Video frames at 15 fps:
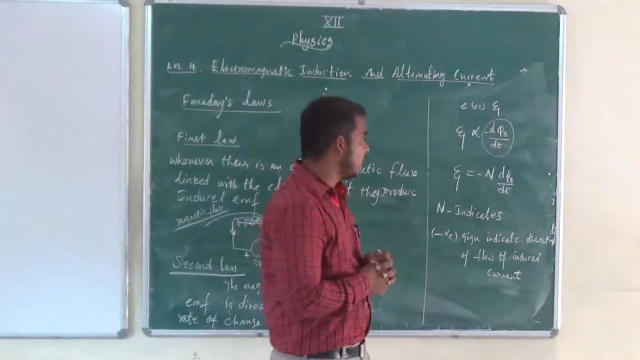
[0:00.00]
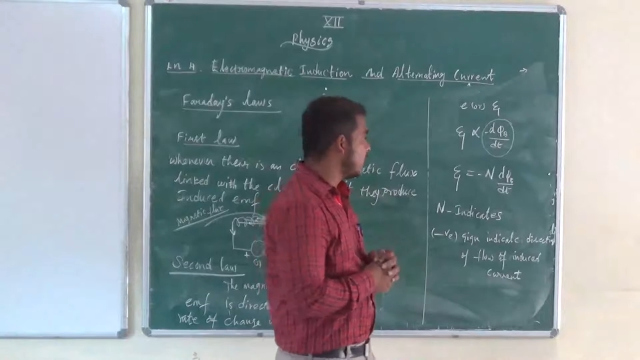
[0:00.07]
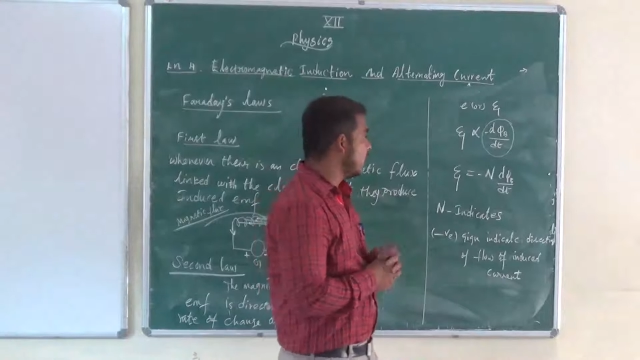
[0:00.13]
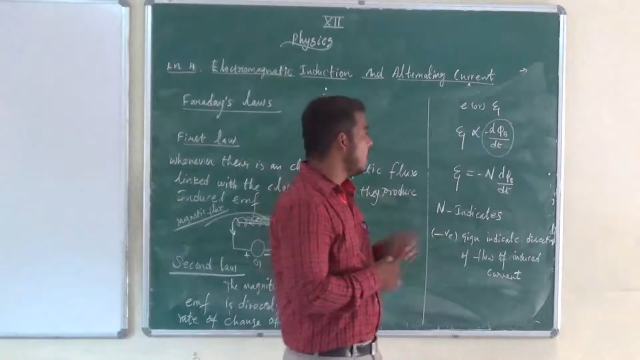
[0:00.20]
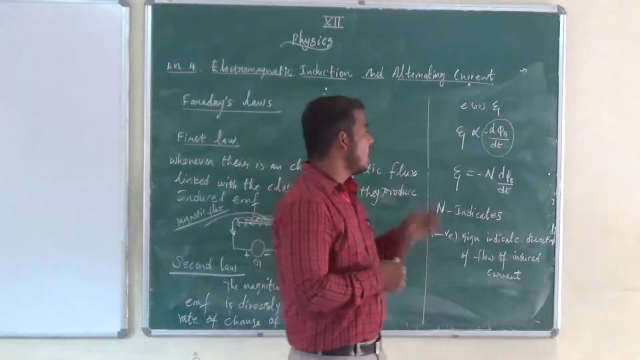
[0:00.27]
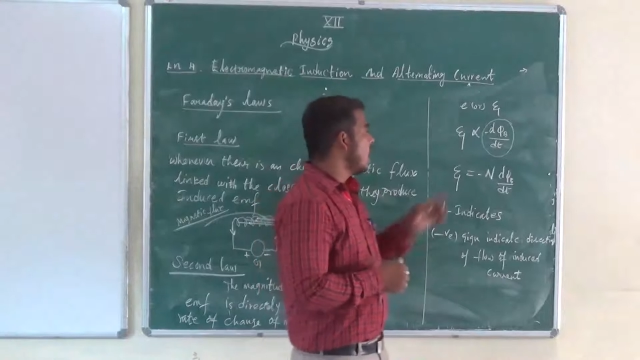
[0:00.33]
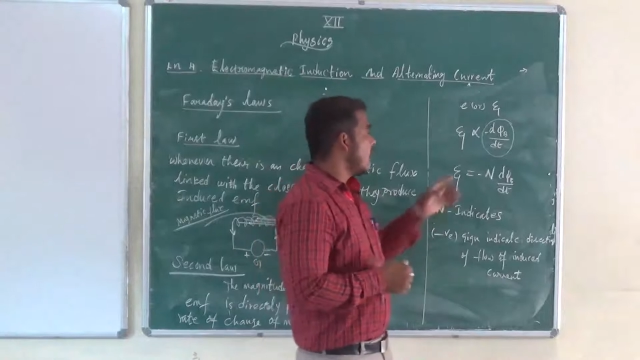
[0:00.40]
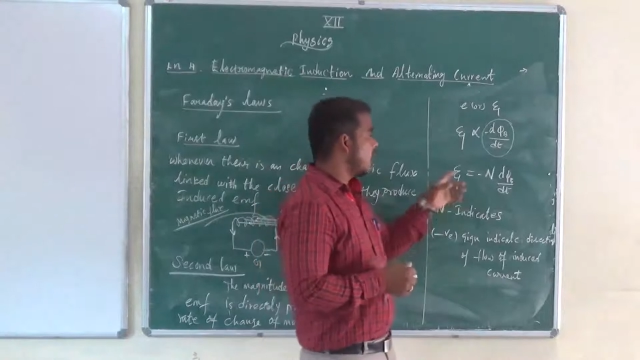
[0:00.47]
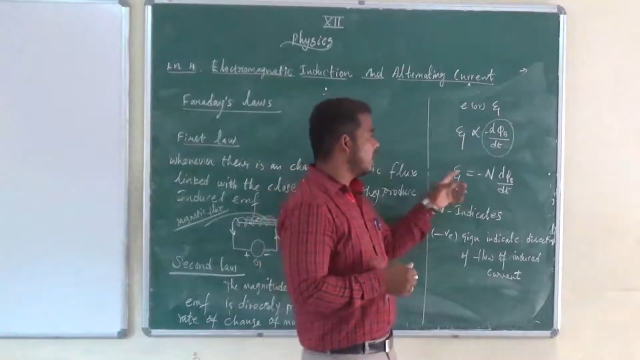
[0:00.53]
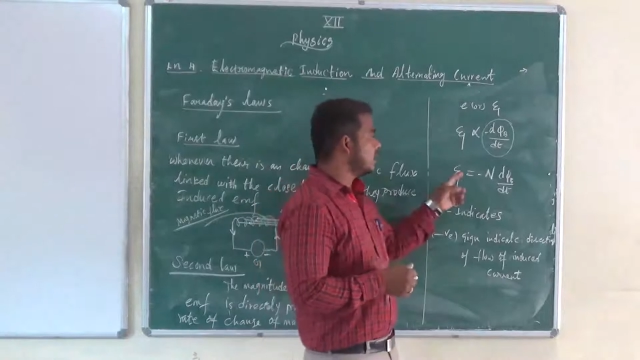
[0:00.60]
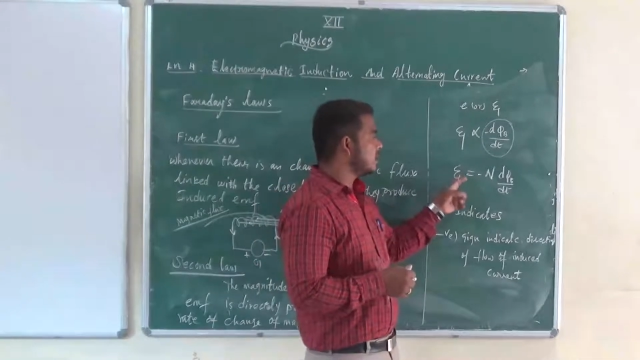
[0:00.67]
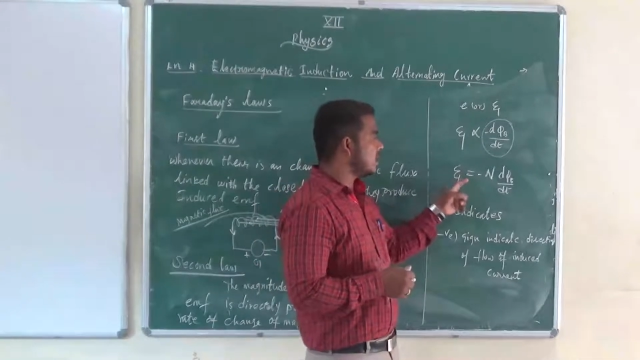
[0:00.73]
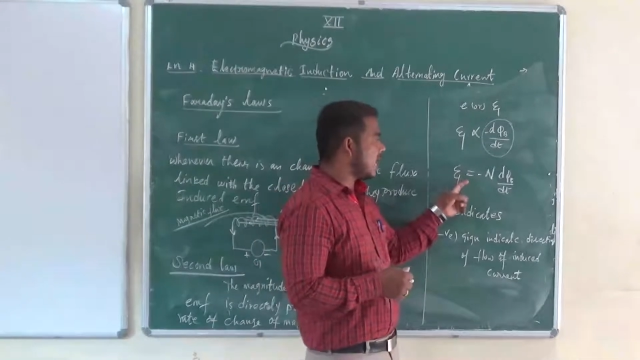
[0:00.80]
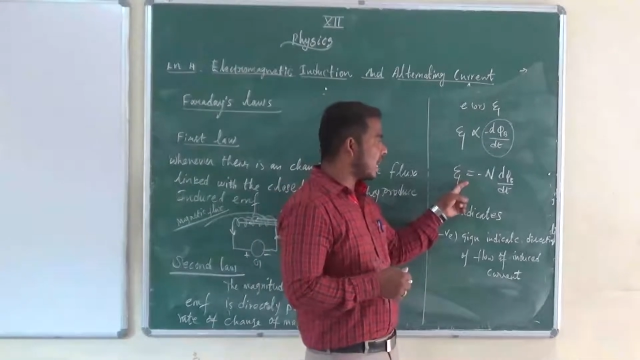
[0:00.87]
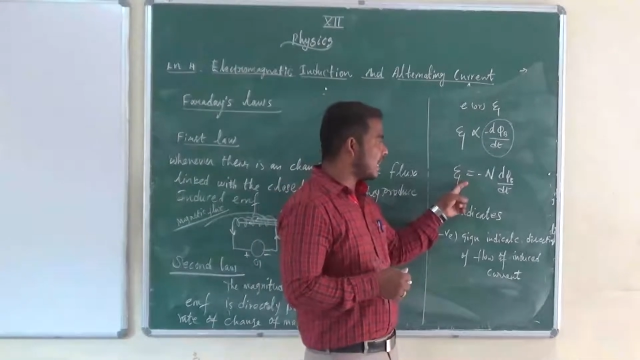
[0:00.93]

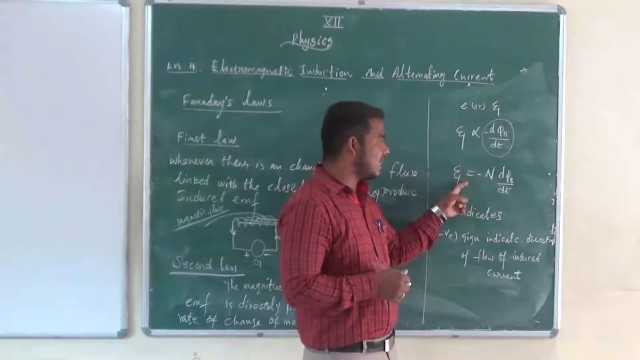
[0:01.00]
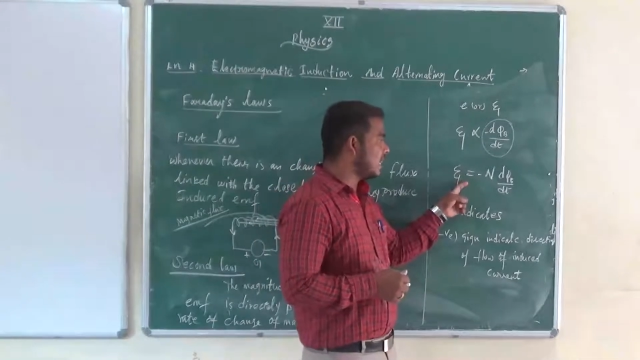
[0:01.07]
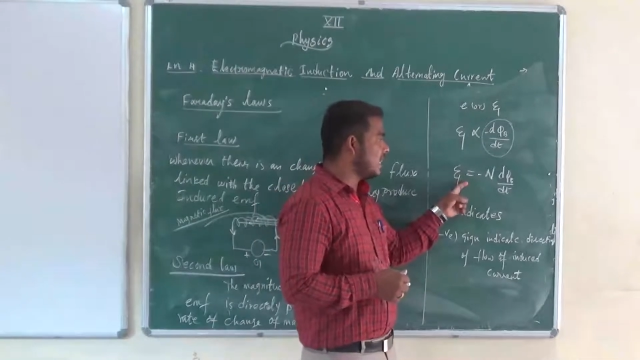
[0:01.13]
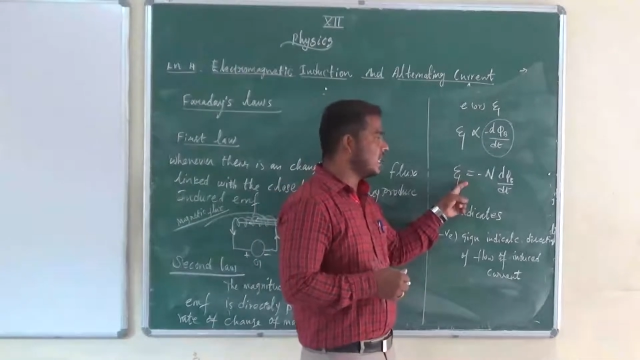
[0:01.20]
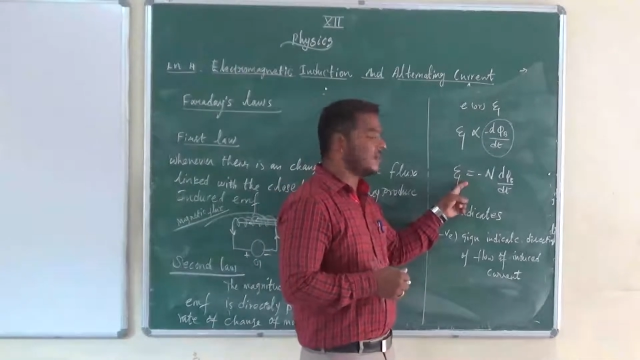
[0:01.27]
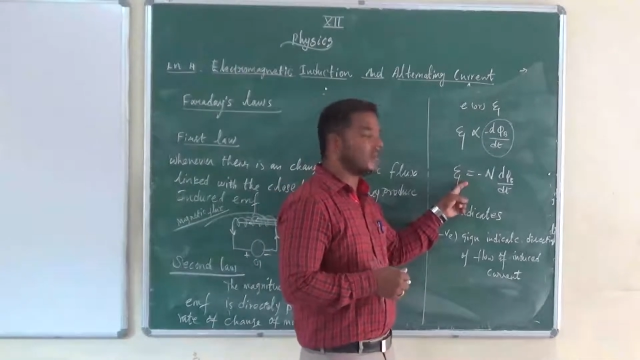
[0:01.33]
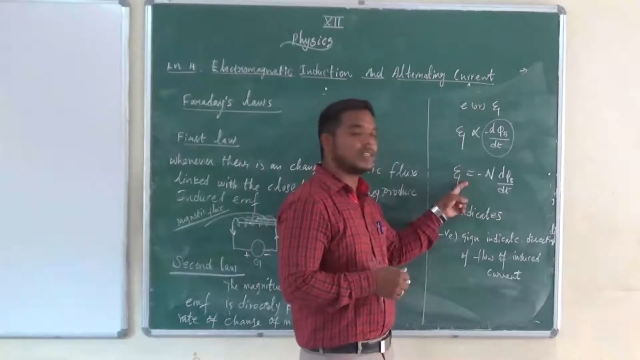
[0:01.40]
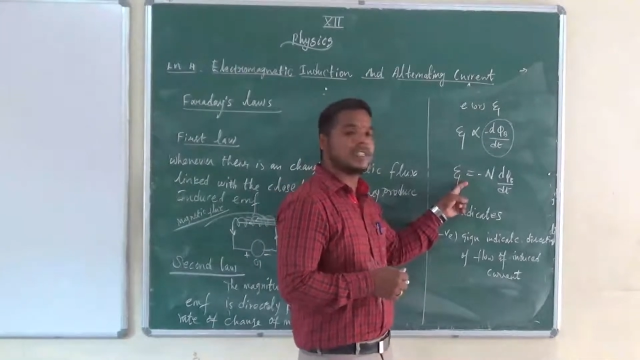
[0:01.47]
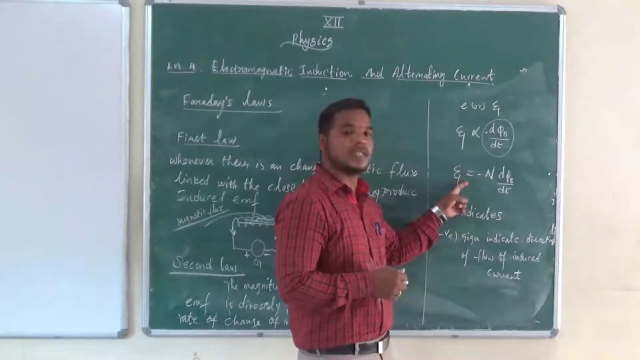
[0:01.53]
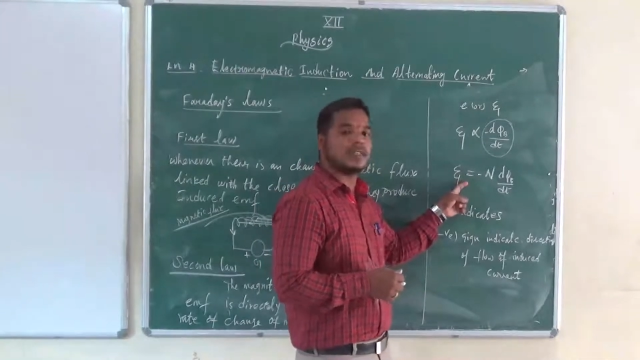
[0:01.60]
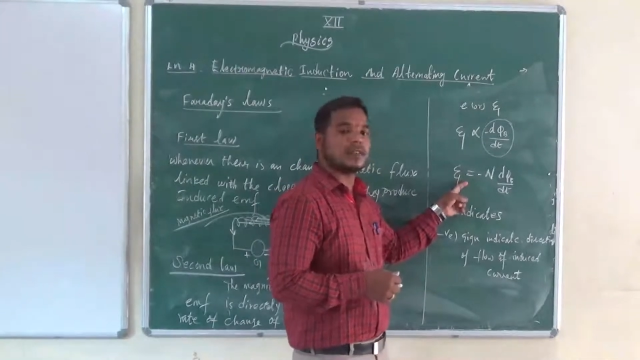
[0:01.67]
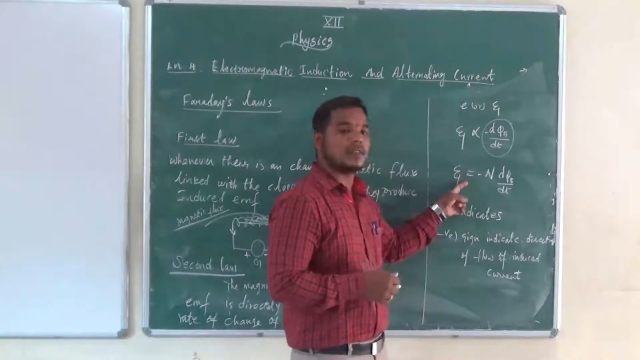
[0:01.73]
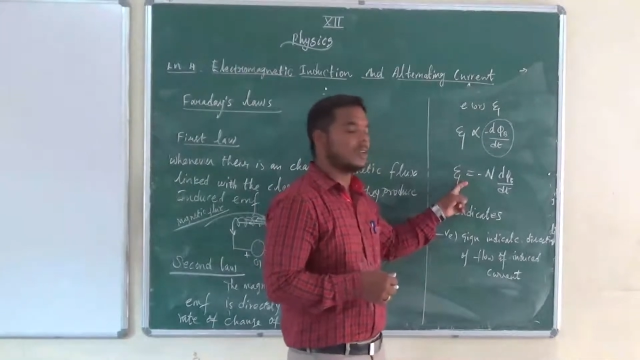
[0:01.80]
and another equation